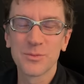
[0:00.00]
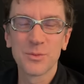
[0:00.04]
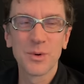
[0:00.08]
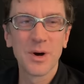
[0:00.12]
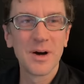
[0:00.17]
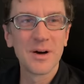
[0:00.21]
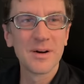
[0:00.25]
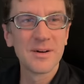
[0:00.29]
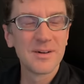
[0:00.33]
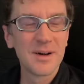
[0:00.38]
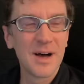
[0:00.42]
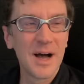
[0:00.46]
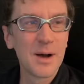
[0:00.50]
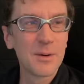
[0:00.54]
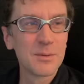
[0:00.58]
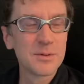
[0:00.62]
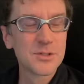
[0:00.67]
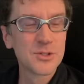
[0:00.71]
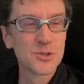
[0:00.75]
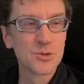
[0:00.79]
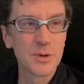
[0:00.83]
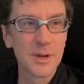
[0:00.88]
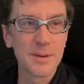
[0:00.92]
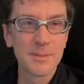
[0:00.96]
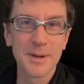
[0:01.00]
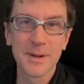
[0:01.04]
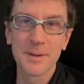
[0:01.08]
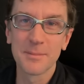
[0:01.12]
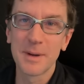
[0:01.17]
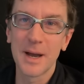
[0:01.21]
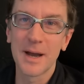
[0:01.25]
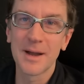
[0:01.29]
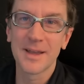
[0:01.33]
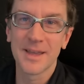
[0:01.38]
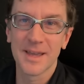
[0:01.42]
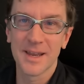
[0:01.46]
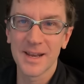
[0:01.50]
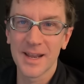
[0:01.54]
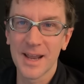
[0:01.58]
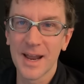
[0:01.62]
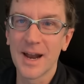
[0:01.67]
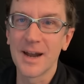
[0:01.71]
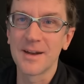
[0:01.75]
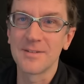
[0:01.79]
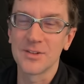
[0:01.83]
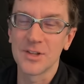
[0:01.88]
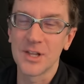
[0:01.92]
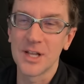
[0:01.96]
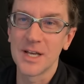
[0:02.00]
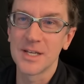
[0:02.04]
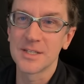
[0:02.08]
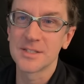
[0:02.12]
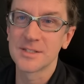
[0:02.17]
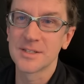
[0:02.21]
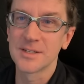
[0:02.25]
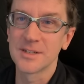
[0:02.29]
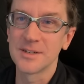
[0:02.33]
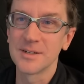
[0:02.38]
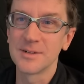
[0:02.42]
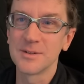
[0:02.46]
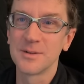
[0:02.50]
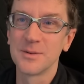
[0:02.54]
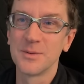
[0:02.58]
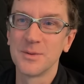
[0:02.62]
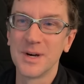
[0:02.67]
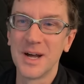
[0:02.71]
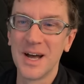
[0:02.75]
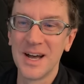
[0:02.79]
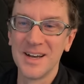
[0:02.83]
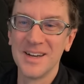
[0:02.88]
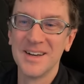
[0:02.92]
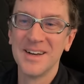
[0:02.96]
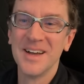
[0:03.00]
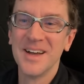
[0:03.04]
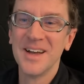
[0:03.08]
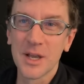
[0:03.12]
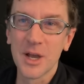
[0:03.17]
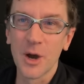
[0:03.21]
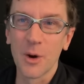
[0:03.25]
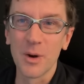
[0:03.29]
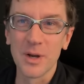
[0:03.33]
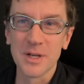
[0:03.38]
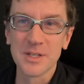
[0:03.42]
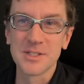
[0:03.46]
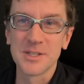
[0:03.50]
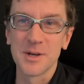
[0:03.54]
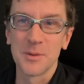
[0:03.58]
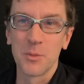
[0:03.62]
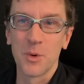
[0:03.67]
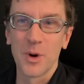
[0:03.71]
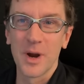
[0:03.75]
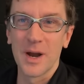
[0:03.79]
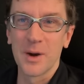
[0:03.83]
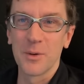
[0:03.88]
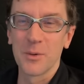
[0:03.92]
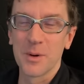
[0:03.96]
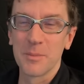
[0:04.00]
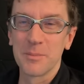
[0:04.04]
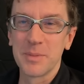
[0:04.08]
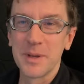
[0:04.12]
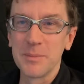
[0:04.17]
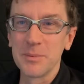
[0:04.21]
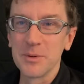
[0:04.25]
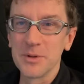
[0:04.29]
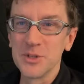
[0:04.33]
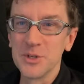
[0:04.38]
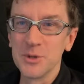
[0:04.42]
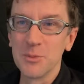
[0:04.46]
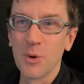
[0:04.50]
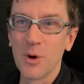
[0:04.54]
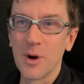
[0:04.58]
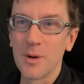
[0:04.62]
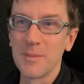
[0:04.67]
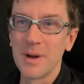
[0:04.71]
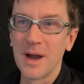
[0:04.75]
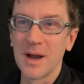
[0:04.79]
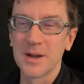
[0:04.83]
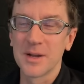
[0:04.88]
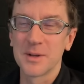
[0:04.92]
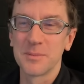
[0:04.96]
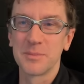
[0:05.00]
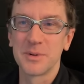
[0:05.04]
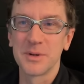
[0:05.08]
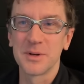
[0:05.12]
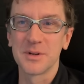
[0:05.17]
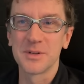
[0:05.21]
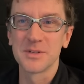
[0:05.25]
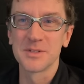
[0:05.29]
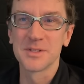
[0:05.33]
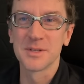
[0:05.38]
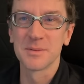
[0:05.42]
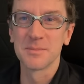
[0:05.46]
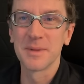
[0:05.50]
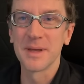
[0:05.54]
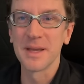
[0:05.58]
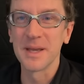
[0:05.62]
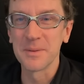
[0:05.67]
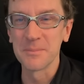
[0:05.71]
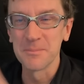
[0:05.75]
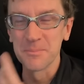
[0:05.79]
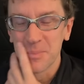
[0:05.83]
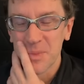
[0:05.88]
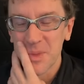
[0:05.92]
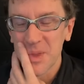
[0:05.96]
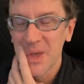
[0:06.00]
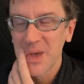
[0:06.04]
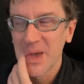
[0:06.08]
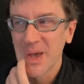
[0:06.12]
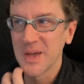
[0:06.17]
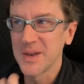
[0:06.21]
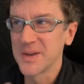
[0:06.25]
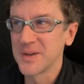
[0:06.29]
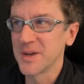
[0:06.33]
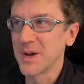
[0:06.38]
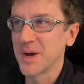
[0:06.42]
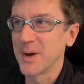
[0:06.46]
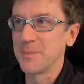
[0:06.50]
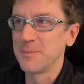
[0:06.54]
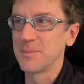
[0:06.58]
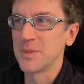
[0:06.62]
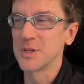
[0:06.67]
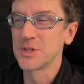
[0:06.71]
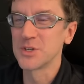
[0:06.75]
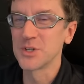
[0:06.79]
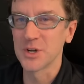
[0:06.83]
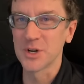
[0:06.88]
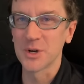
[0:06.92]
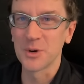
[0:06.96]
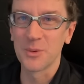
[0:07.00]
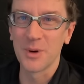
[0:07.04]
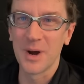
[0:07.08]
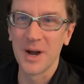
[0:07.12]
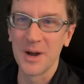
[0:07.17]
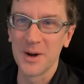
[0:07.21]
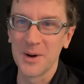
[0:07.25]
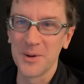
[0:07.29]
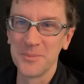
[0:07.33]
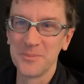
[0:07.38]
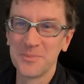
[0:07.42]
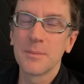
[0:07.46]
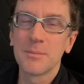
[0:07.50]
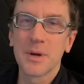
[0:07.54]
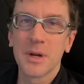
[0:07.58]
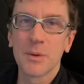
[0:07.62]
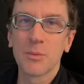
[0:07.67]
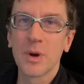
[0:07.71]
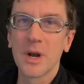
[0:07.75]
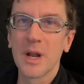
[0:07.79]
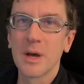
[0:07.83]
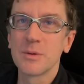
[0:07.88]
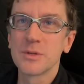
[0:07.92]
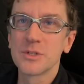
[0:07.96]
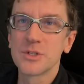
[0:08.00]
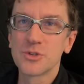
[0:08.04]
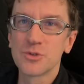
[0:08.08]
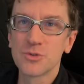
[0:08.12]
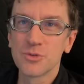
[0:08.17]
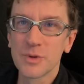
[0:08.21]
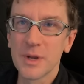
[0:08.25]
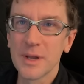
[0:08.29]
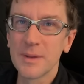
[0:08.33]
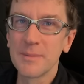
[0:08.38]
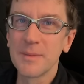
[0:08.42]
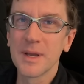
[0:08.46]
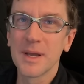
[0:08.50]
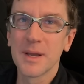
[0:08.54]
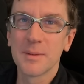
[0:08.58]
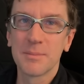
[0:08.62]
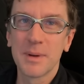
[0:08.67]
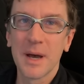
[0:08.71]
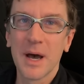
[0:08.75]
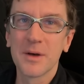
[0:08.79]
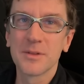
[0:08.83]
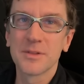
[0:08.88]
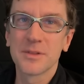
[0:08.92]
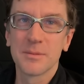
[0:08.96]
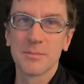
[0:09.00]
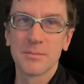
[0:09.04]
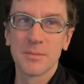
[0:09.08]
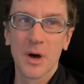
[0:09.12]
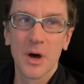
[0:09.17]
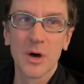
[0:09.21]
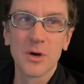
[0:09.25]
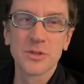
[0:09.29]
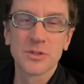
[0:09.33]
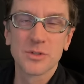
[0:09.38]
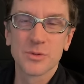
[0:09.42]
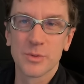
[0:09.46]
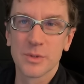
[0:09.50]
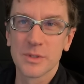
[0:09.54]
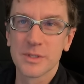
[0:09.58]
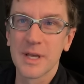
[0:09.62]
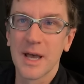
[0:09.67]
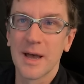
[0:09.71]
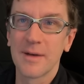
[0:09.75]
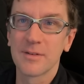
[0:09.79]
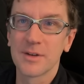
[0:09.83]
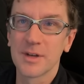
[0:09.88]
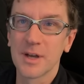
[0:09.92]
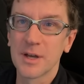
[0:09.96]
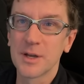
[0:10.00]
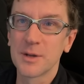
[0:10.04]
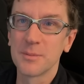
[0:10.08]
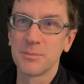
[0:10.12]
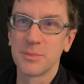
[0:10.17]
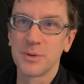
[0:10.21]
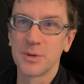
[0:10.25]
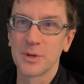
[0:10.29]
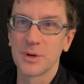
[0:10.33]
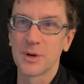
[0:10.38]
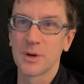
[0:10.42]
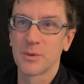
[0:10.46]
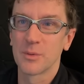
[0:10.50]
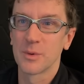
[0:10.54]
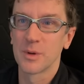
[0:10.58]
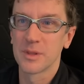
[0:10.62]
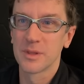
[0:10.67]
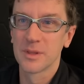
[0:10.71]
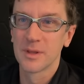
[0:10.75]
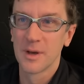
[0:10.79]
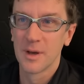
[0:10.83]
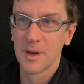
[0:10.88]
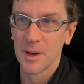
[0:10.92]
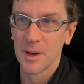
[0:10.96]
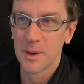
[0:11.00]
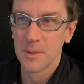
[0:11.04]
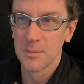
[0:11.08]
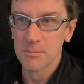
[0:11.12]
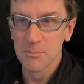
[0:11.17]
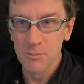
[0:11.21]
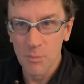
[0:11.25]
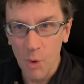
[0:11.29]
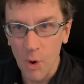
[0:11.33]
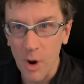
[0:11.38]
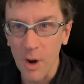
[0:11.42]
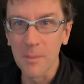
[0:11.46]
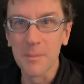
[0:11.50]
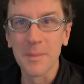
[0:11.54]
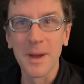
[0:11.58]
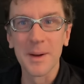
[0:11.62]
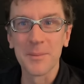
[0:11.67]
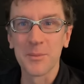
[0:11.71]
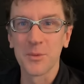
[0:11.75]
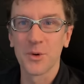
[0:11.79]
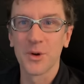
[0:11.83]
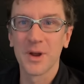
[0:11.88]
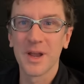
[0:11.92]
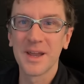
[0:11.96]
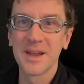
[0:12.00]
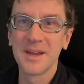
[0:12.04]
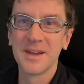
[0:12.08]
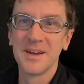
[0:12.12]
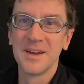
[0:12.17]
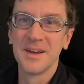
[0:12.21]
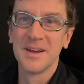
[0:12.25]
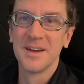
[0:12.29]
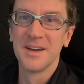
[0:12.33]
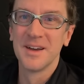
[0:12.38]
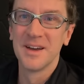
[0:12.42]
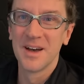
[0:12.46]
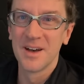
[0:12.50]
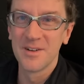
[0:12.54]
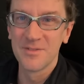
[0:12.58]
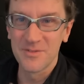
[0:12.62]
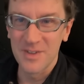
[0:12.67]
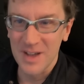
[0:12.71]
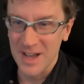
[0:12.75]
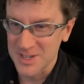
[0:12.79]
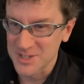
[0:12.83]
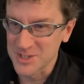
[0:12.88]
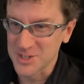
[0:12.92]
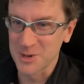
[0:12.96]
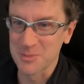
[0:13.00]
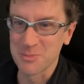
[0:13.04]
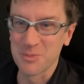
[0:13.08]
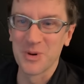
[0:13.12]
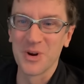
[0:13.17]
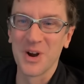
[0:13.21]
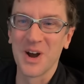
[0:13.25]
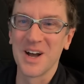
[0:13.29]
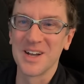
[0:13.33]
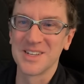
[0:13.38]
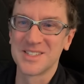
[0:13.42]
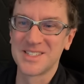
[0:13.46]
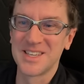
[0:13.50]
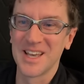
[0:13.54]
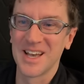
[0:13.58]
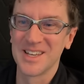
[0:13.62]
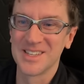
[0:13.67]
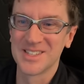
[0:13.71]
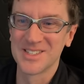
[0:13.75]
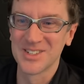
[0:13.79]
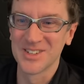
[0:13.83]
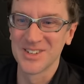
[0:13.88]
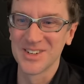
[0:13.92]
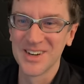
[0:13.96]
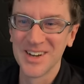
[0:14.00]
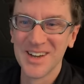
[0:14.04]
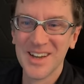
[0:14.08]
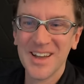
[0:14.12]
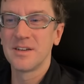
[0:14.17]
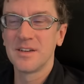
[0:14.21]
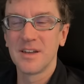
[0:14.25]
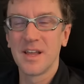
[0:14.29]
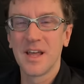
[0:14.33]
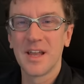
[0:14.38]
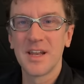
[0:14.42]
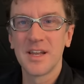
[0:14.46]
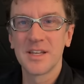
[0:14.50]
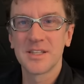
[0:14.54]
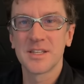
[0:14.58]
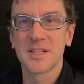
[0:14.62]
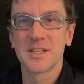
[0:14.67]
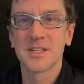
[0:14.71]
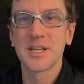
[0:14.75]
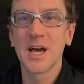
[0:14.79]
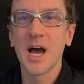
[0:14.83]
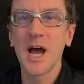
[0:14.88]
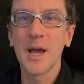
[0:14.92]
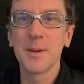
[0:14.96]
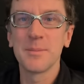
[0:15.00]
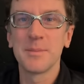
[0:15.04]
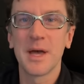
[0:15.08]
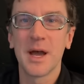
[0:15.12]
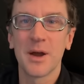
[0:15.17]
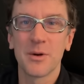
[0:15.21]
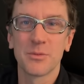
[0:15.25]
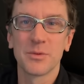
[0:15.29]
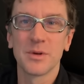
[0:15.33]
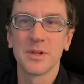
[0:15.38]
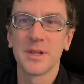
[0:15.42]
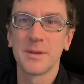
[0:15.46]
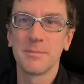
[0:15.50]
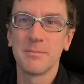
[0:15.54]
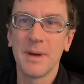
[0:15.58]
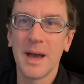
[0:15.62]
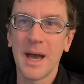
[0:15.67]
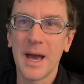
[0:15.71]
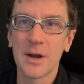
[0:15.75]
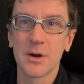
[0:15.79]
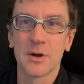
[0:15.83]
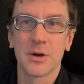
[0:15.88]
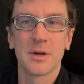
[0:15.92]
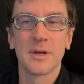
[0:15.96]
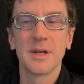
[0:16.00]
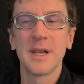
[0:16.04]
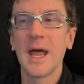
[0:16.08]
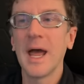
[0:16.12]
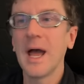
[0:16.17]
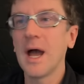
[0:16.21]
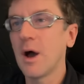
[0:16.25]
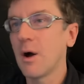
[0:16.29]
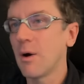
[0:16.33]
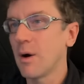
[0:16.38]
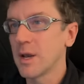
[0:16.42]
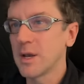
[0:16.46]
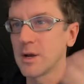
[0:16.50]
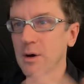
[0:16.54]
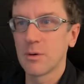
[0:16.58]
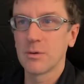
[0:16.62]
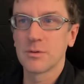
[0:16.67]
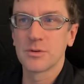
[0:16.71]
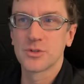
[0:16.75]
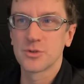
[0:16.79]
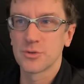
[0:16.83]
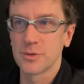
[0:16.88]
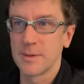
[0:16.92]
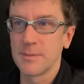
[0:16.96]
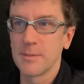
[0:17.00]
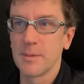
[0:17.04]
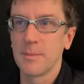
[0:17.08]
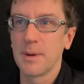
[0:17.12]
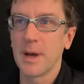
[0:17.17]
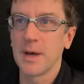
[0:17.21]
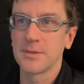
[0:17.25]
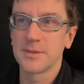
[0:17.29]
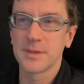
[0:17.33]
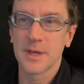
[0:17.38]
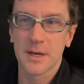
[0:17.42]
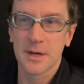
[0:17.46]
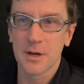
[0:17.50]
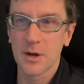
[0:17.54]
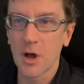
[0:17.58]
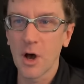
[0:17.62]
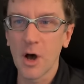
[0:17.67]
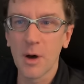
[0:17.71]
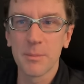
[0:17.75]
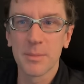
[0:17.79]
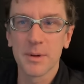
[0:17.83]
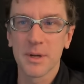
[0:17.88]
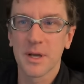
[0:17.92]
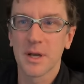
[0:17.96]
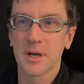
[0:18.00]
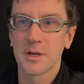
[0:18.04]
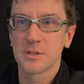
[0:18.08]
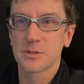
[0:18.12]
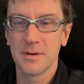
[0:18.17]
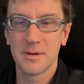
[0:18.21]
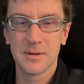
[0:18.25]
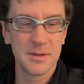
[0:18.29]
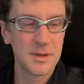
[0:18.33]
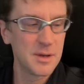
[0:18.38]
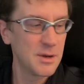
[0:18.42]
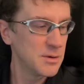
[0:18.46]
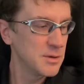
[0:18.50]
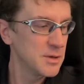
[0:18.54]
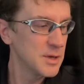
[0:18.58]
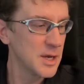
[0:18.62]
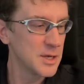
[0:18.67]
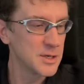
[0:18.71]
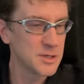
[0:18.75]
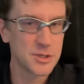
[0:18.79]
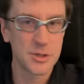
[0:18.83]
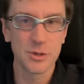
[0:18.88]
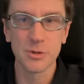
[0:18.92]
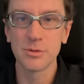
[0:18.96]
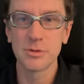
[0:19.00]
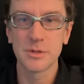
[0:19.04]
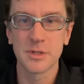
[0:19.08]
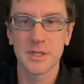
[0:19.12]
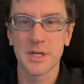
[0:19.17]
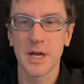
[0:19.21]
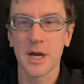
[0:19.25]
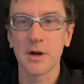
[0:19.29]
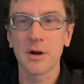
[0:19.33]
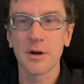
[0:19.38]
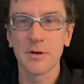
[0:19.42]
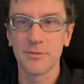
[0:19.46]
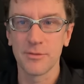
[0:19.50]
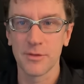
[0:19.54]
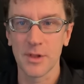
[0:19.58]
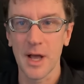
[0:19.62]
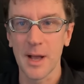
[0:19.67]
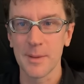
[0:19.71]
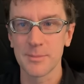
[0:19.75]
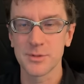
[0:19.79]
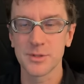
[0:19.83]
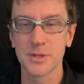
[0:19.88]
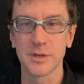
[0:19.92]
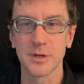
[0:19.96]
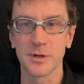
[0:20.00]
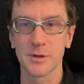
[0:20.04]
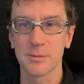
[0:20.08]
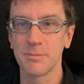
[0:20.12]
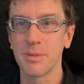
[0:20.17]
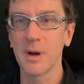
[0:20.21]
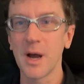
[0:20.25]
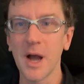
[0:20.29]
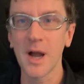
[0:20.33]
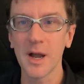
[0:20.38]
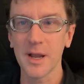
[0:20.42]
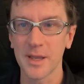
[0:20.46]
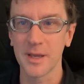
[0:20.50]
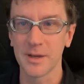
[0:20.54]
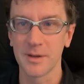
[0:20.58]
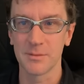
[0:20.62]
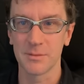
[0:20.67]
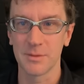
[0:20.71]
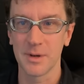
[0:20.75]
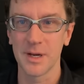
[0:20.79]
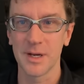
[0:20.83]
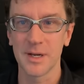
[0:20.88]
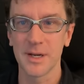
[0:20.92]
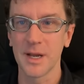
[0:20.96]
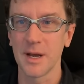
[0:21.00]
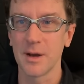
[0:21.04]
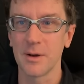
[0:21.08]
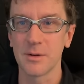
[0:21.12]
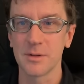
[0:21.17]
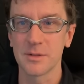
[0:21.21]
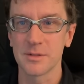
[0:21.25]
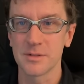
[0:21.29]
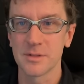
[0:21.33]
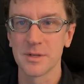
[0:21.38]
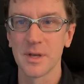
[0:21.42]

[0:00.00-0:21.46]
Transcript: Well, I was dreaming about getting out of Alaska, going somewhere where people knew more about computers than me, and um, it took a while. But what I was dreaming about the most was having a computer with more memory, a faster processor. And at the time, that really mattered. Now I don't dream about that at all, because, you know, you got two teraflops in your pocket right now.